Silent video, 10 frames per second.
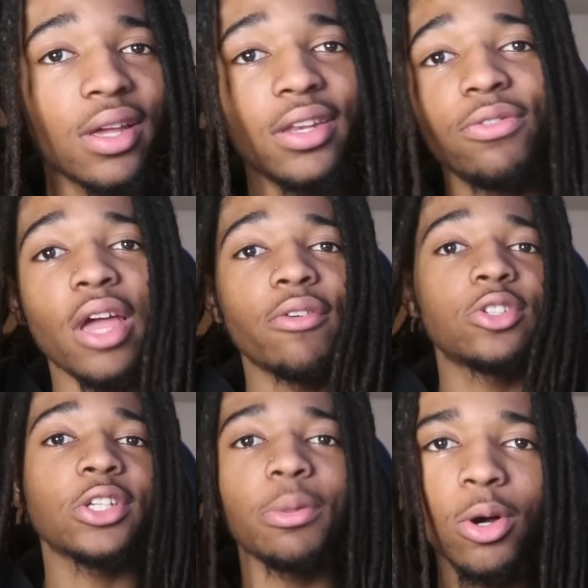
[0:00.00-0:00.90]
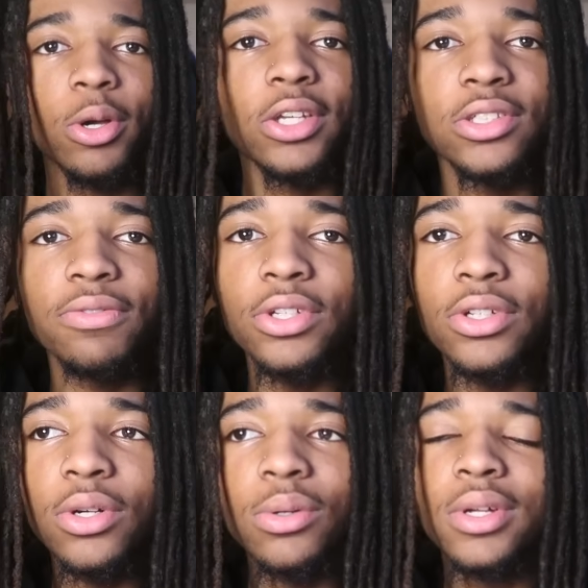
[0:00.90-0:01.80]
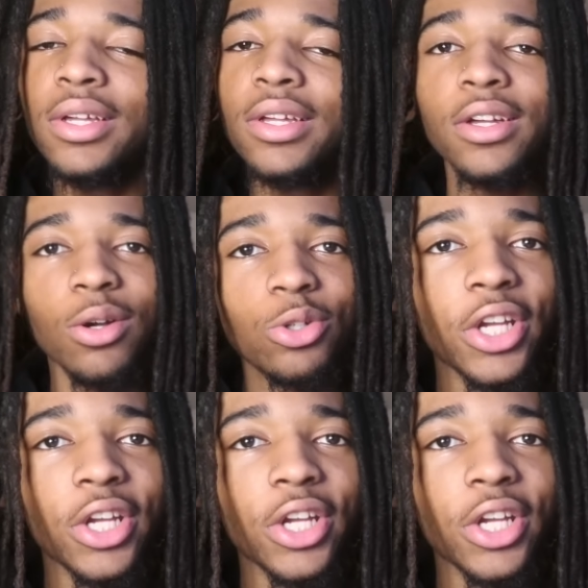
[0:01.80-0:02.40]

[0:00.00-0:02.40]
And if you haven't checked out my OKC video, go